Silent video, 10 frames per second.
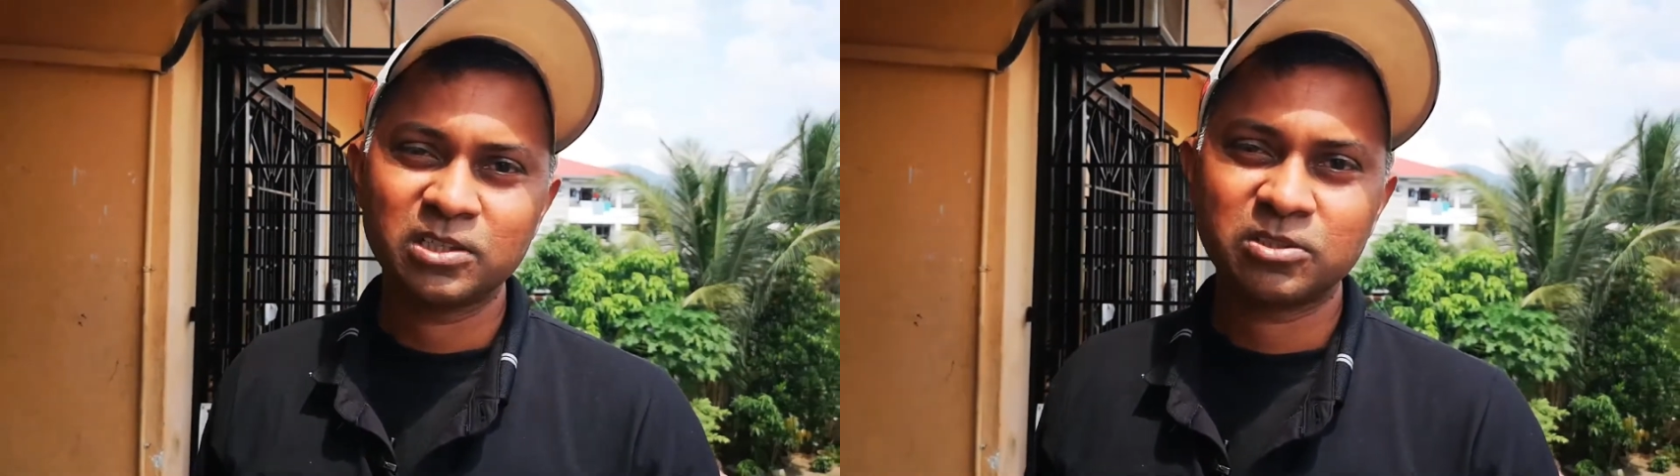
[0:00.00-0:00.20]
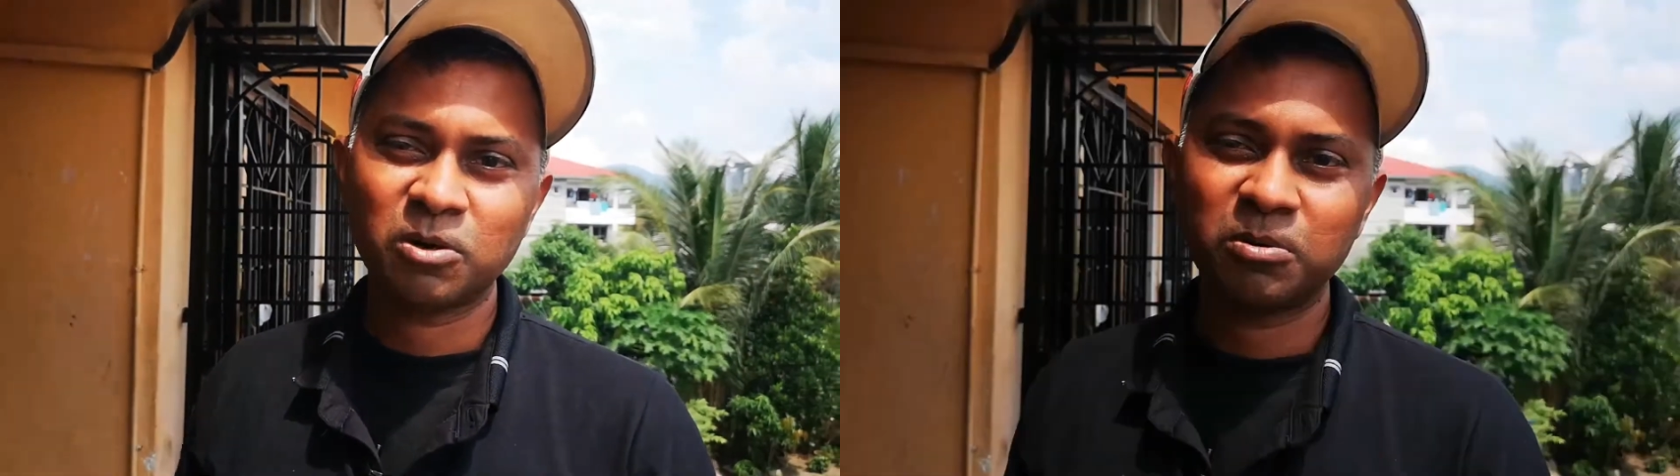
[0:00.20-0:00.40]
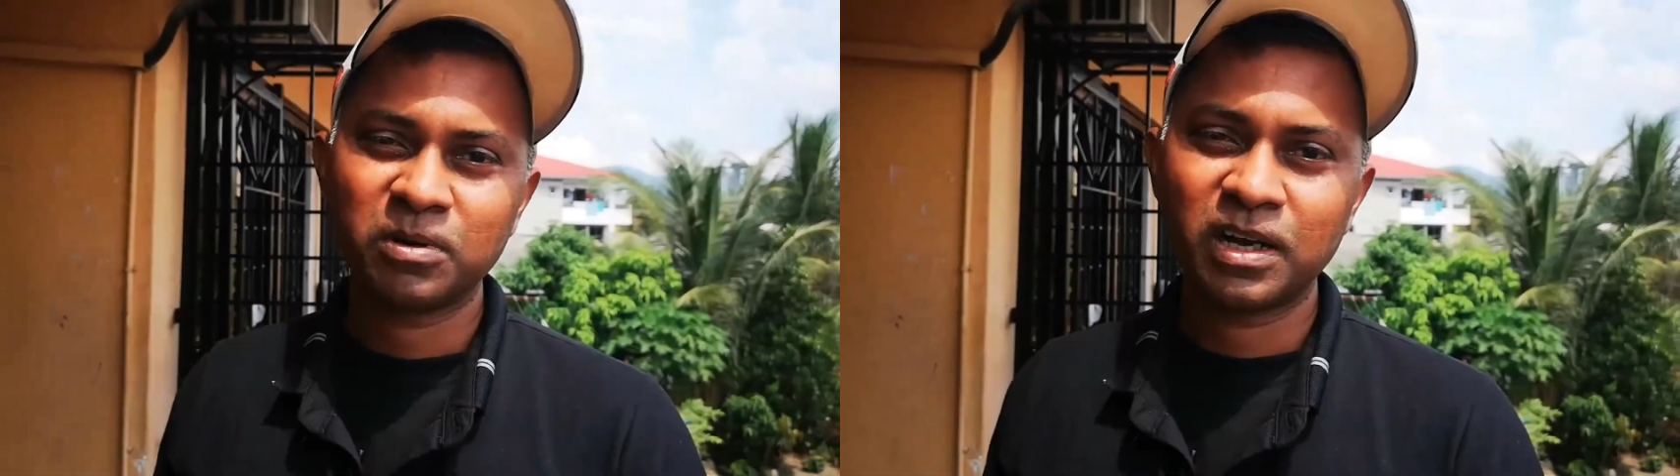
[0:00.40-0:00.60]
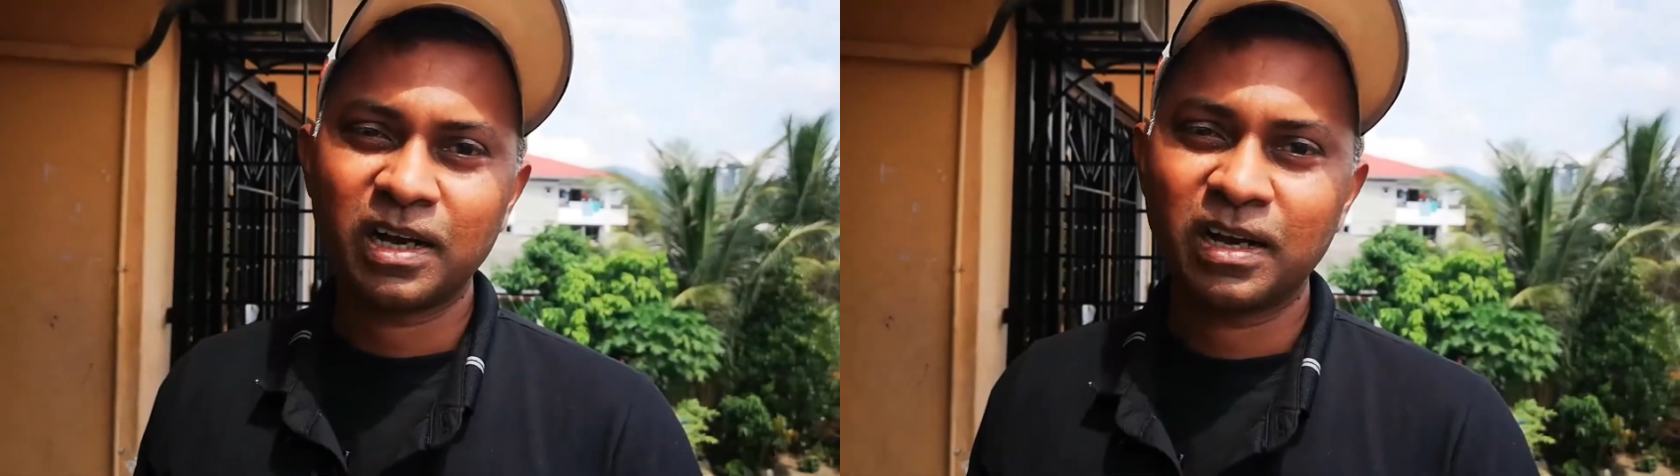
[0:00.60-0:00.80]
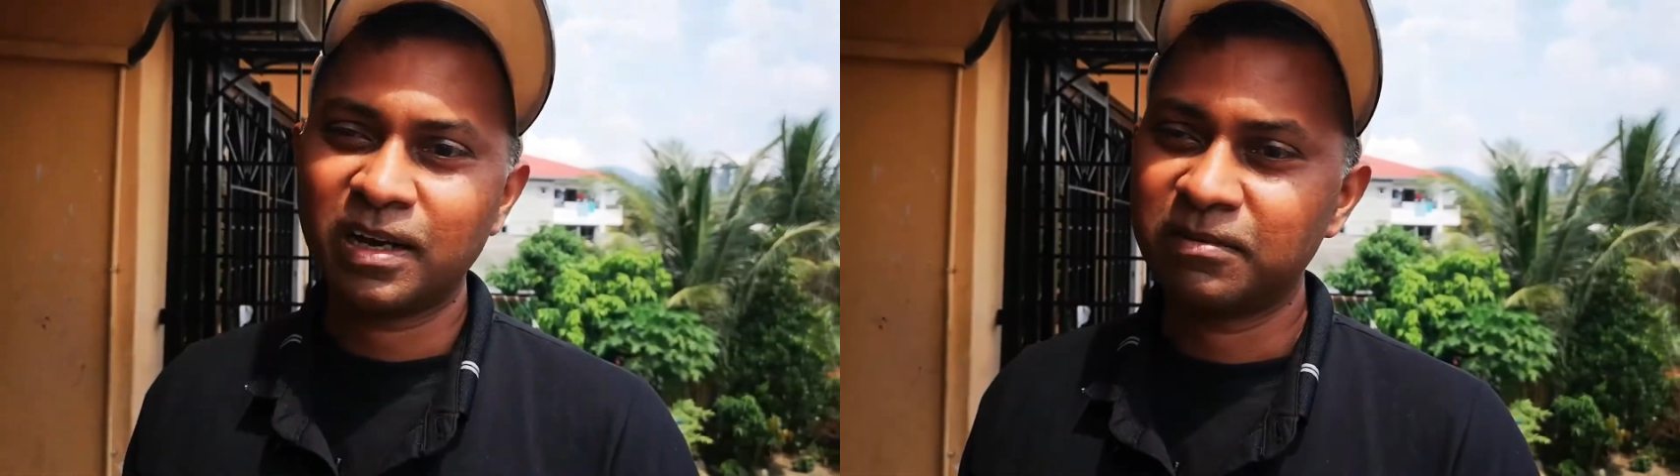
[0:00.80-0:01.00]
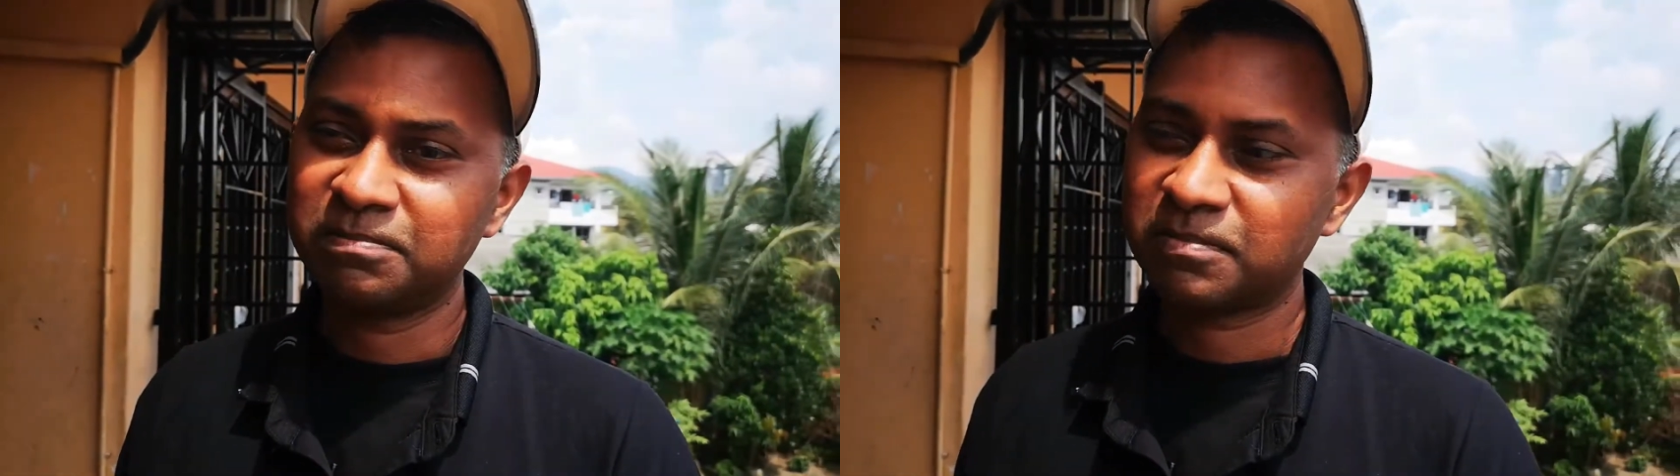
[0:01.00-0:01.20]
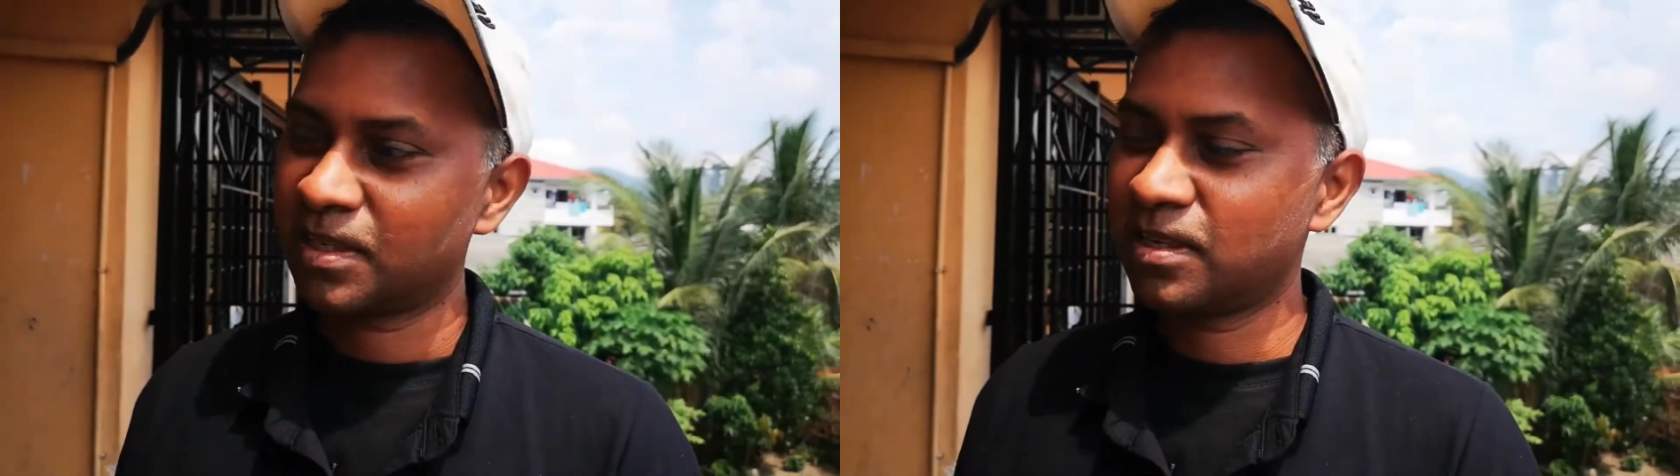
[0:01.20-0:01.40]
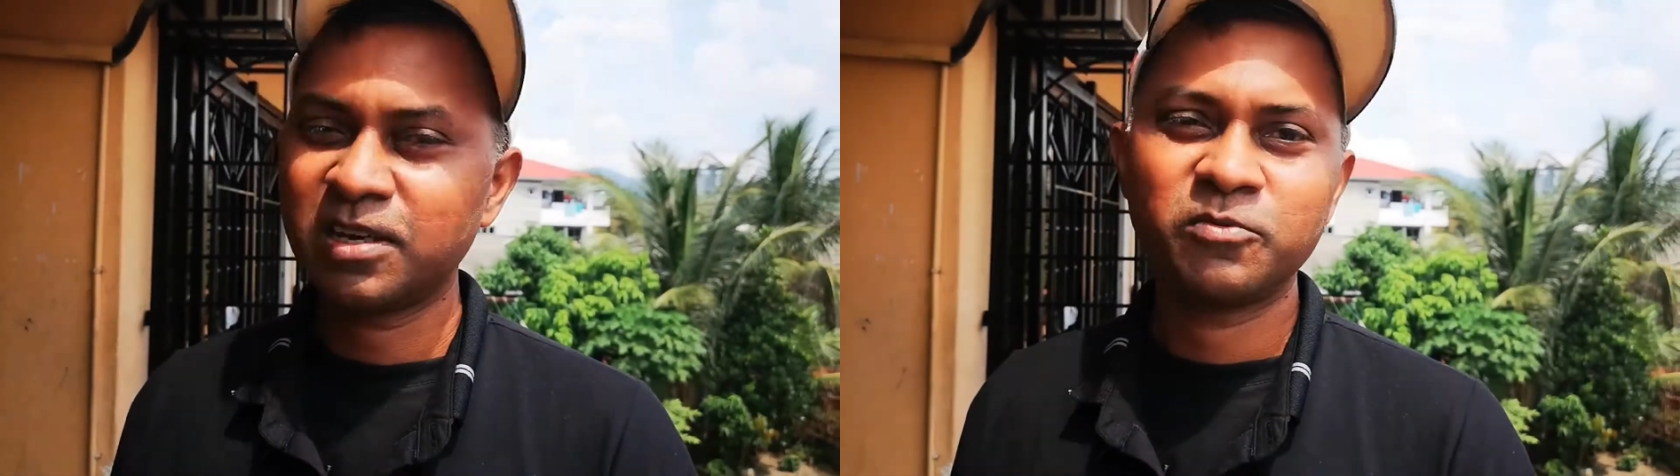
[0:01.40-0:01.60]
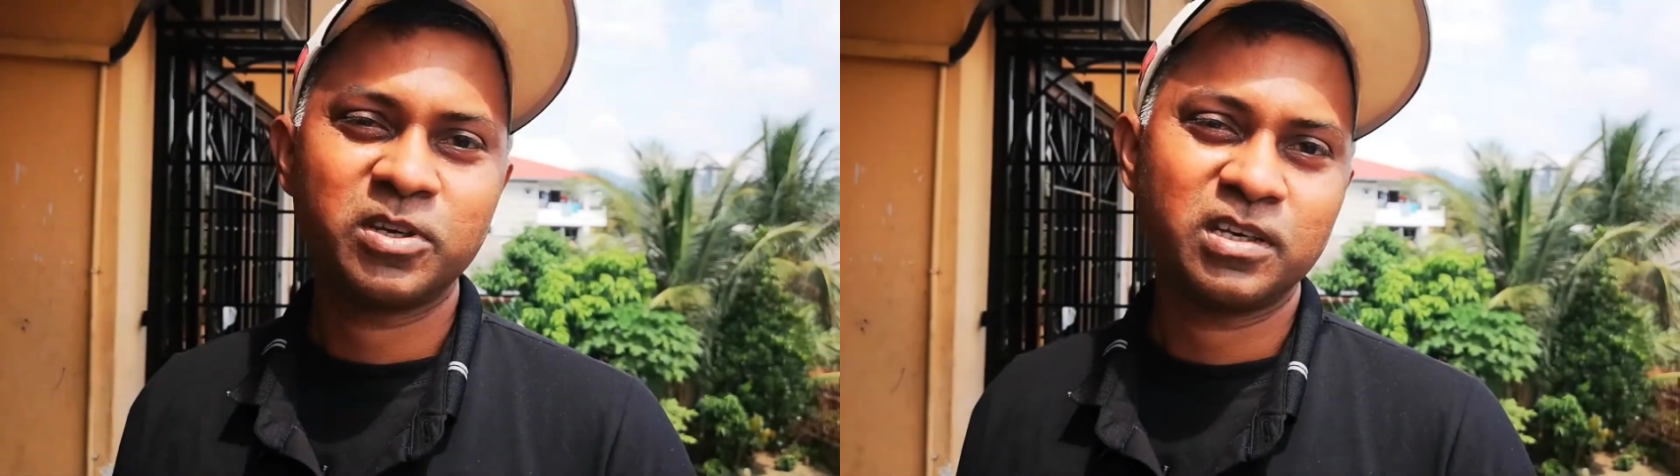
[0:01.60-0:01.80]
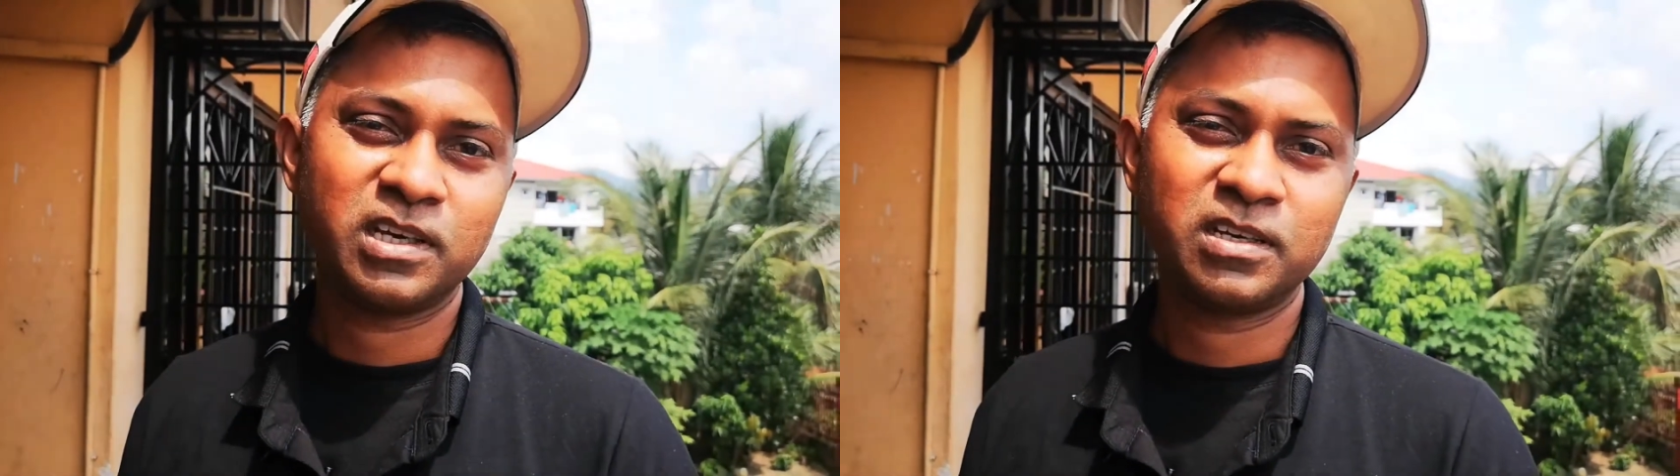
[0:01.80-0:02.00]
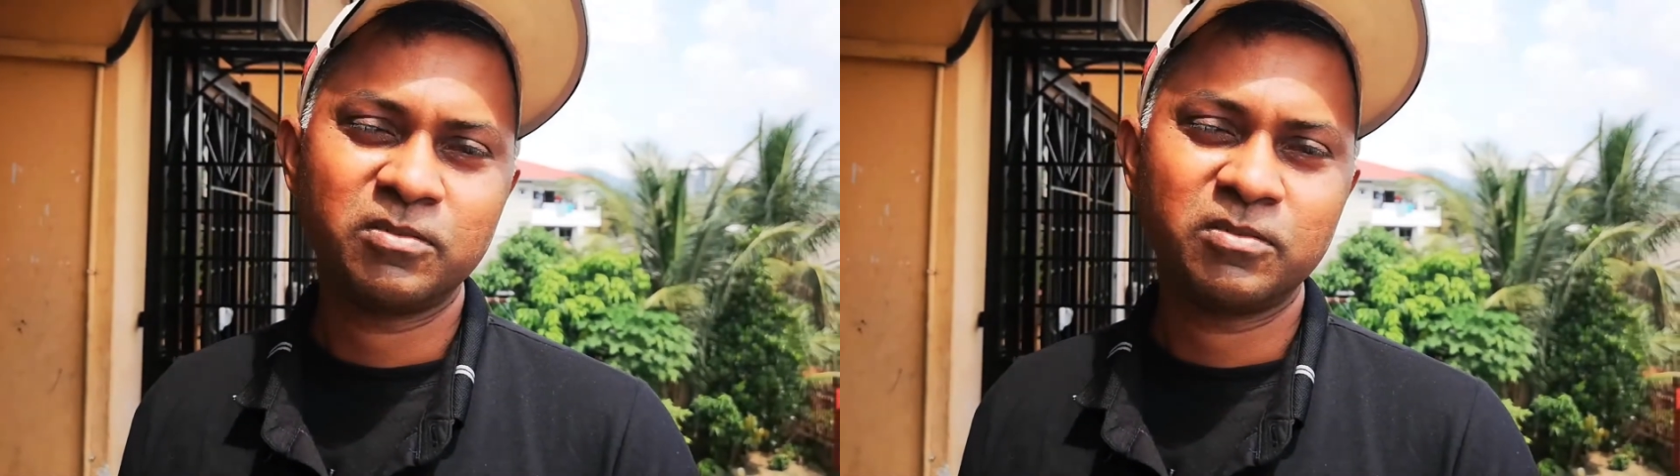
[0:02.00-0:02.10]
So here we